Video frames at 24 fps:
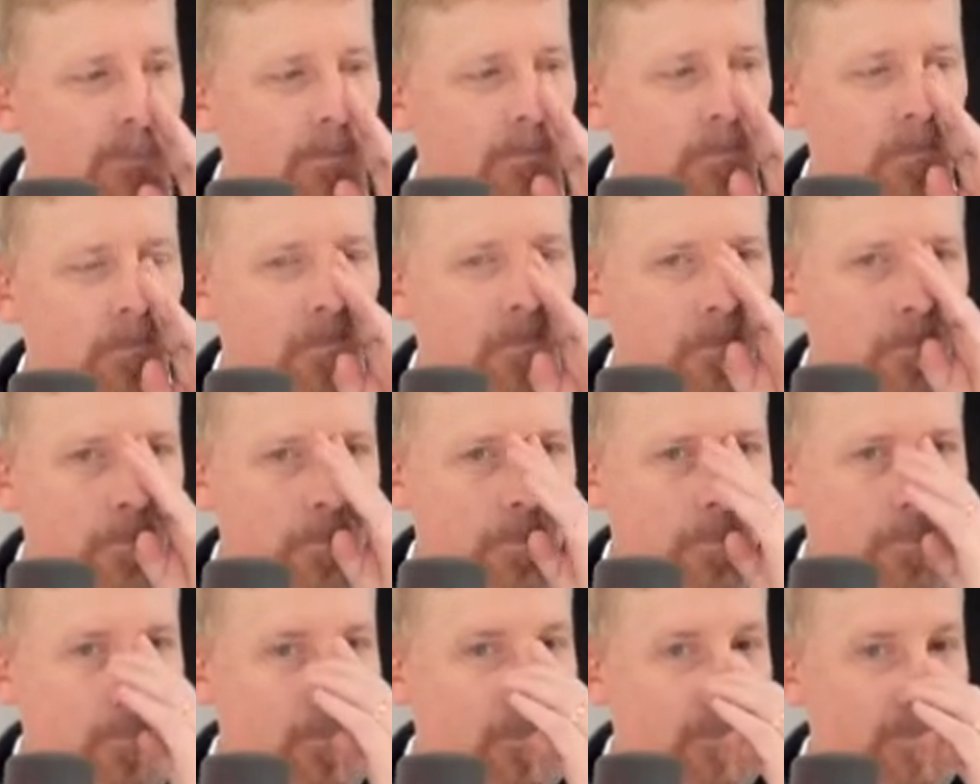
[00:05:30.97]

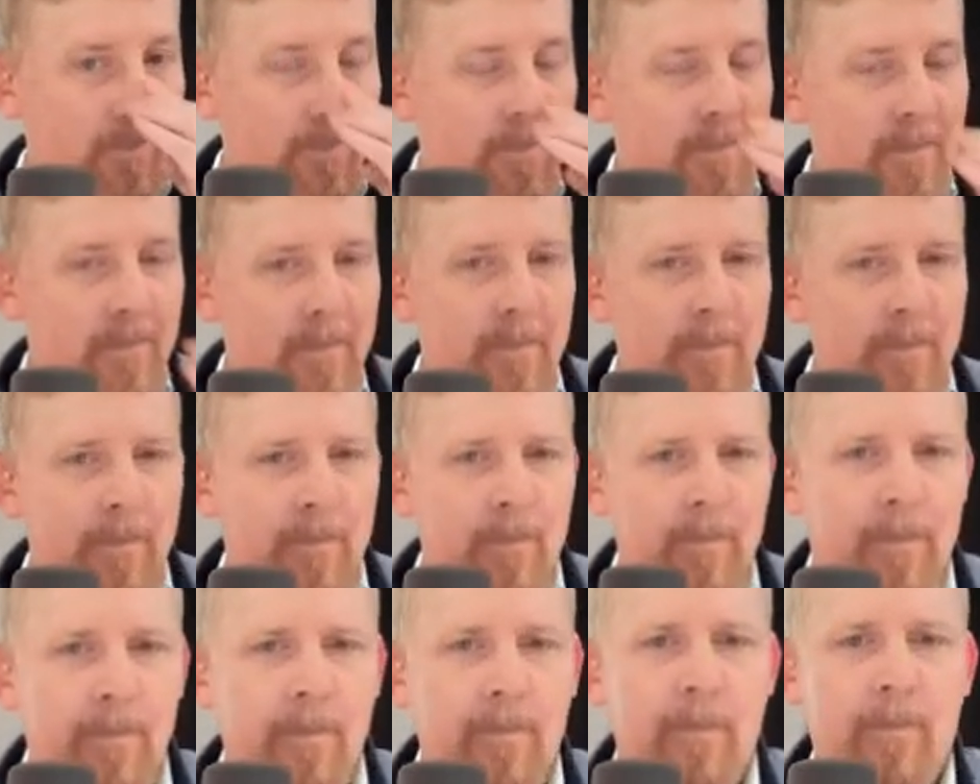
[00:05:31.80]

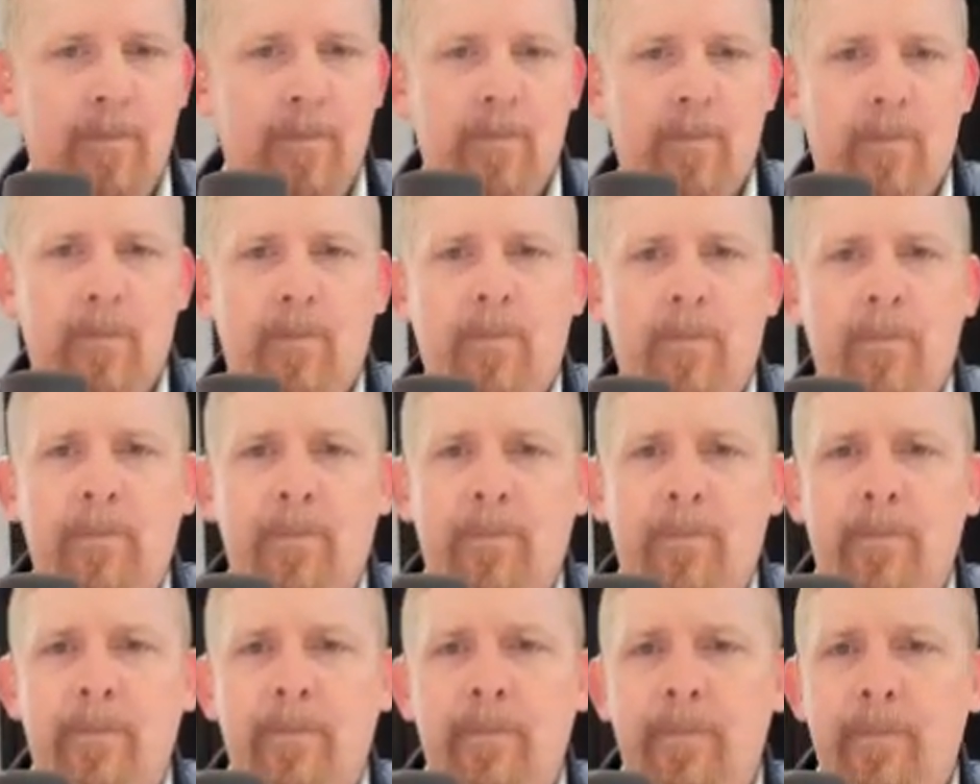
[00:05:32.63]

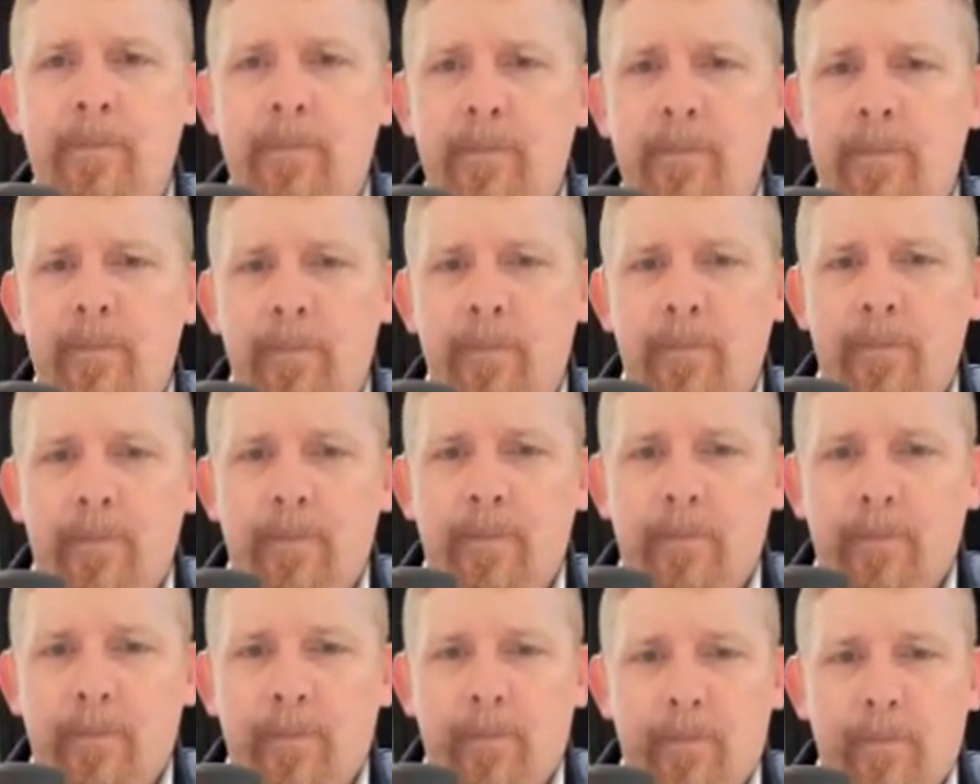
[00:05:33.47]

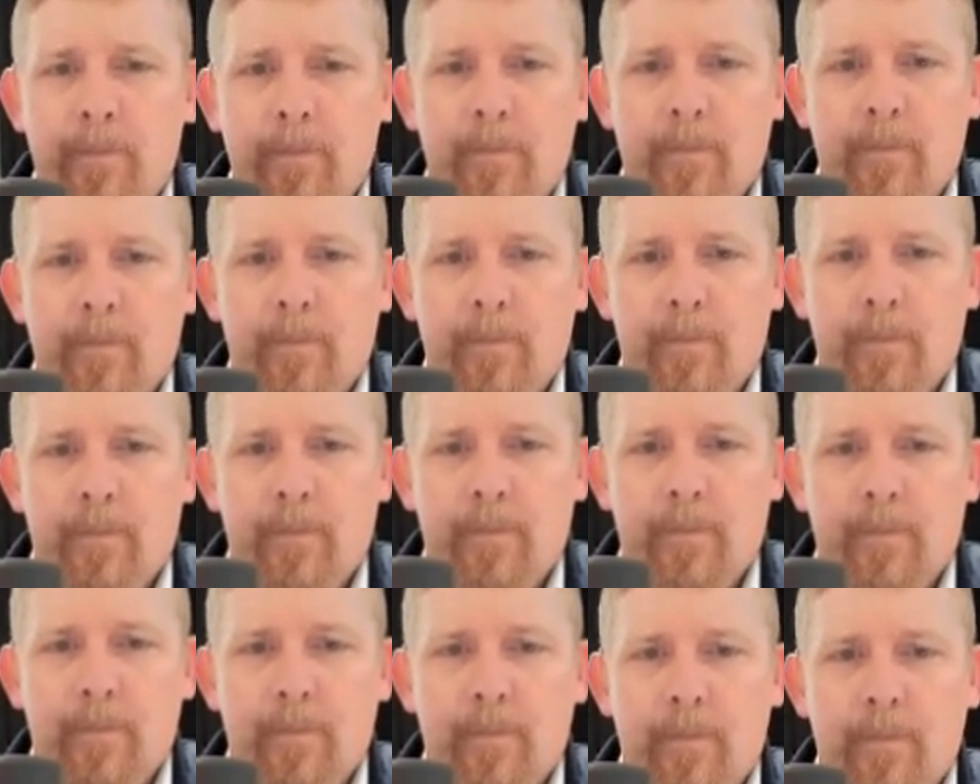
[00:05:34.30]

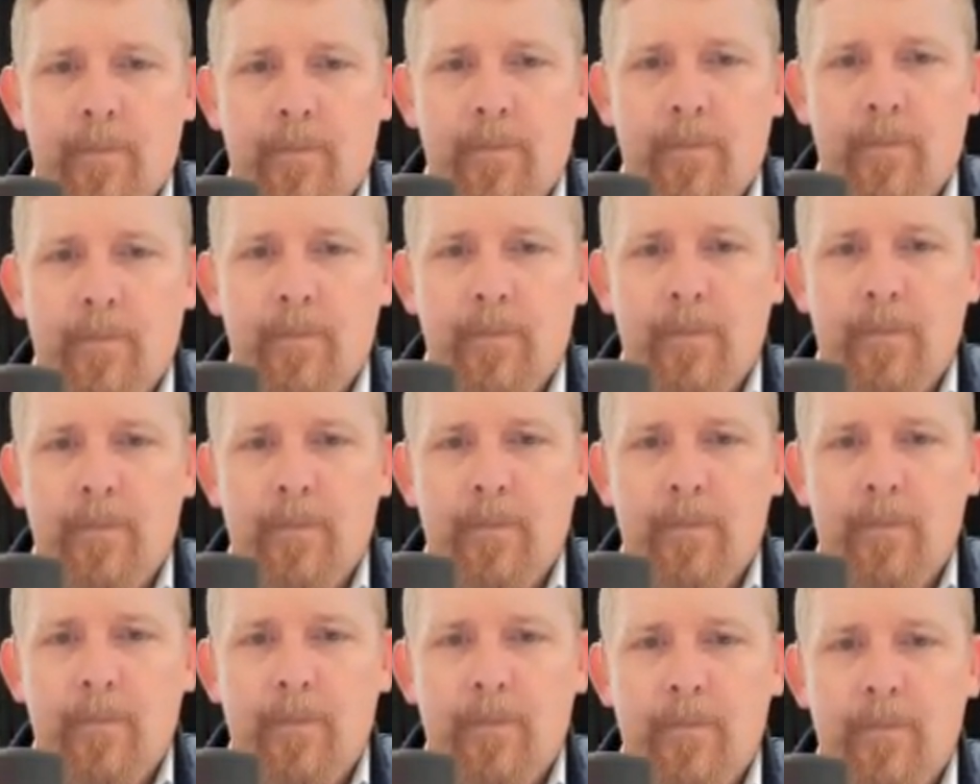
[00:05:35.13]

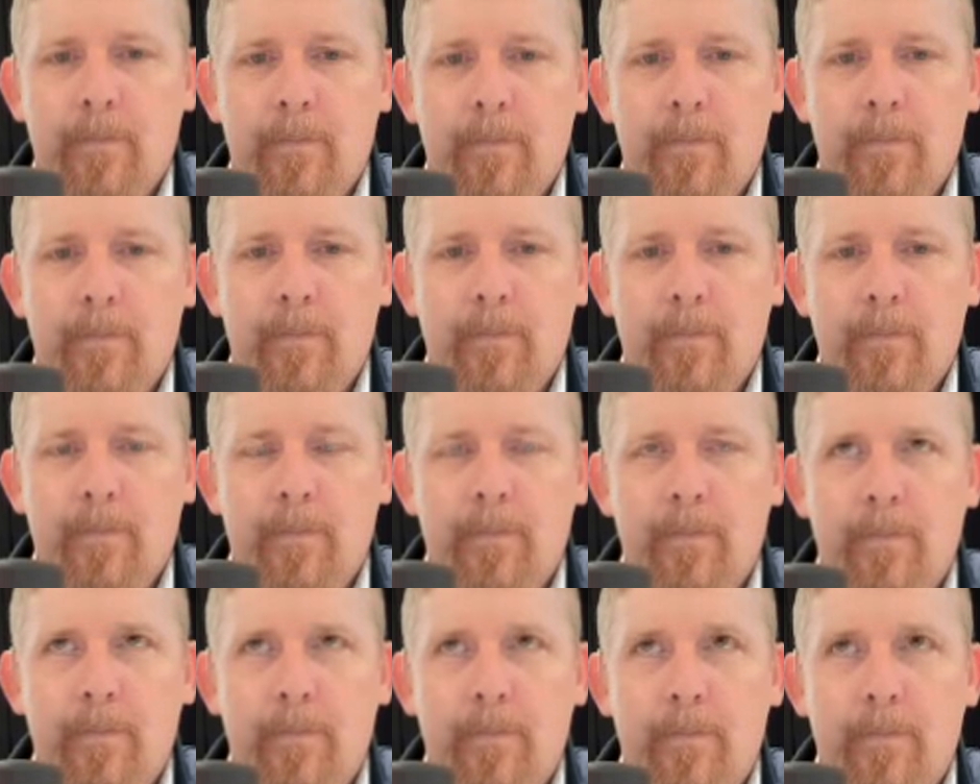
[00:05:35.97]

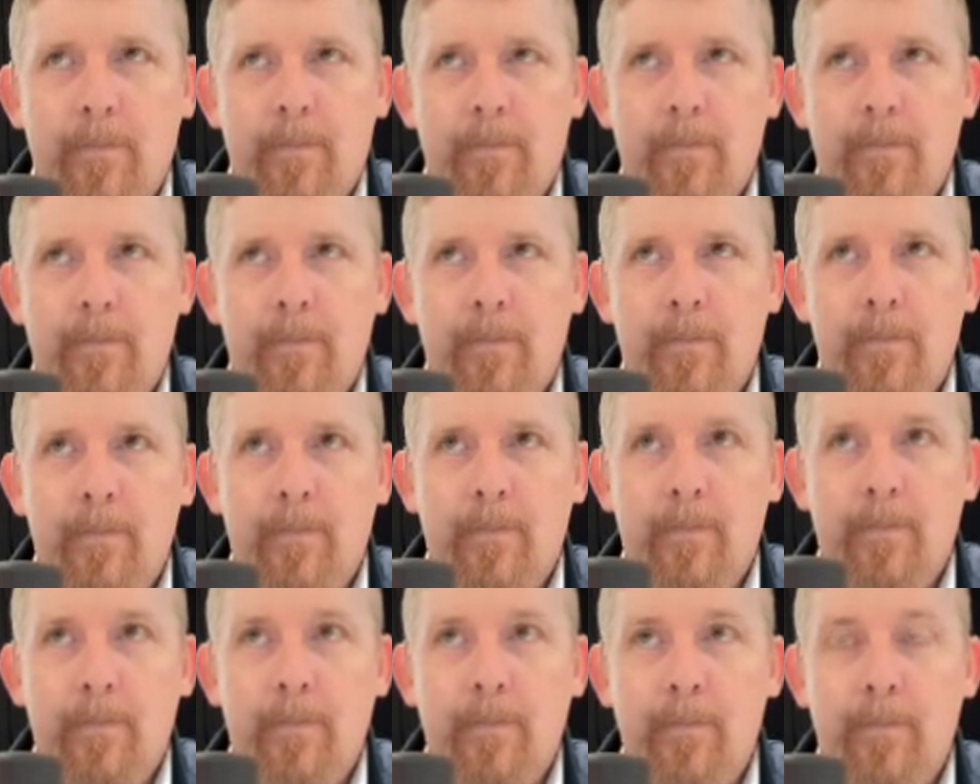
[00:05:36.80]

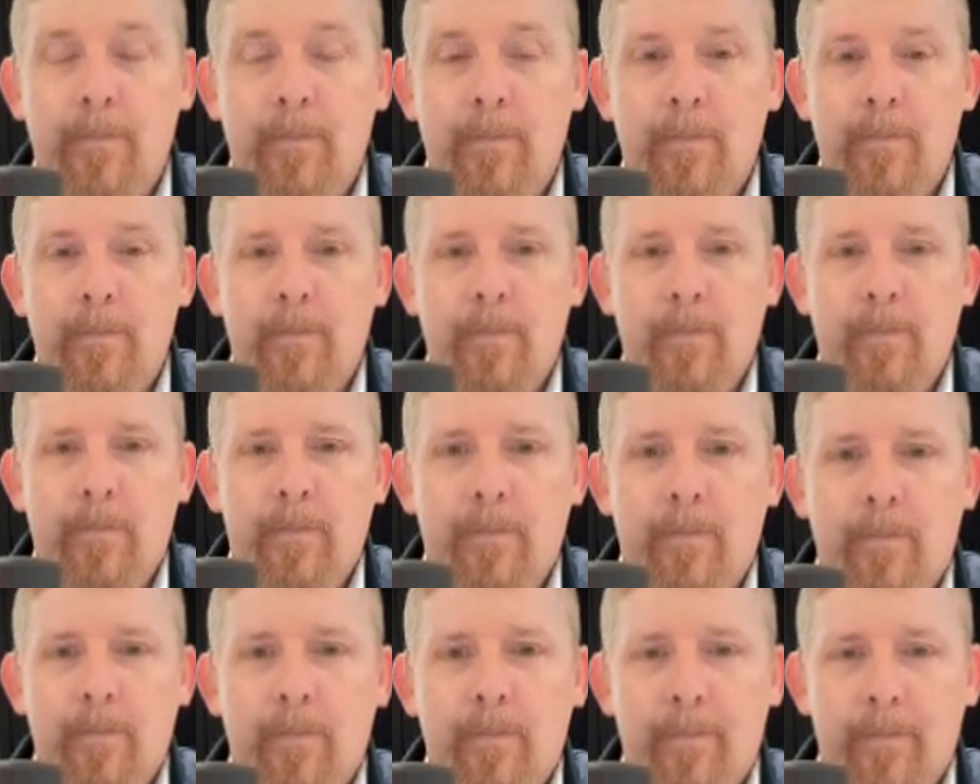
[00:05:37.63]

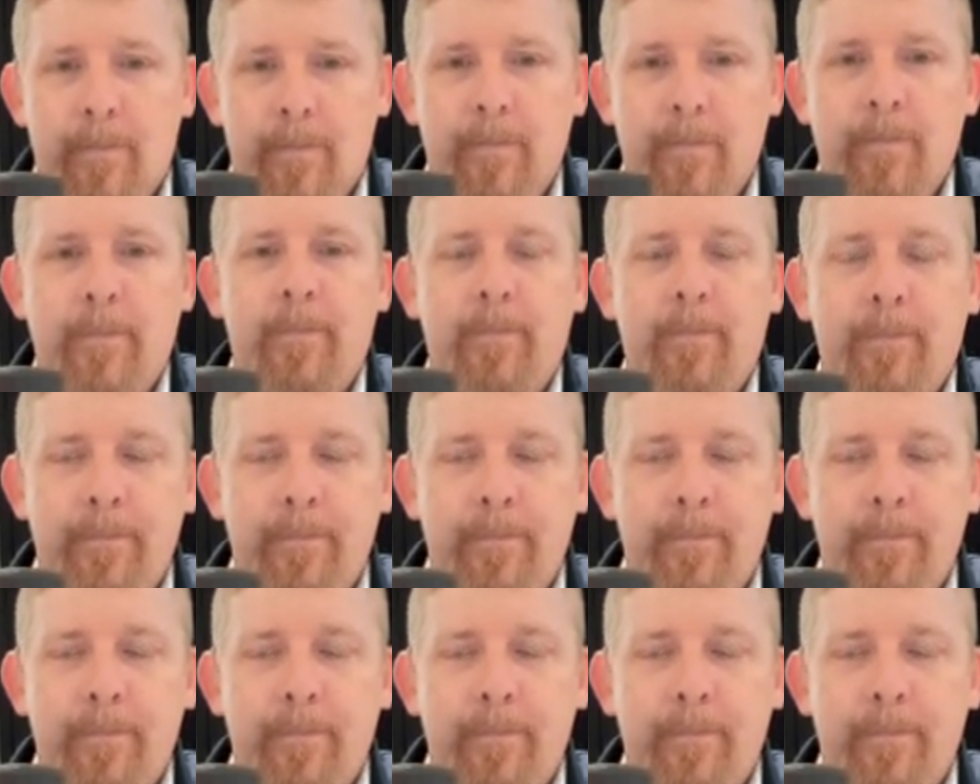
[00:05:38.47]
[no speech]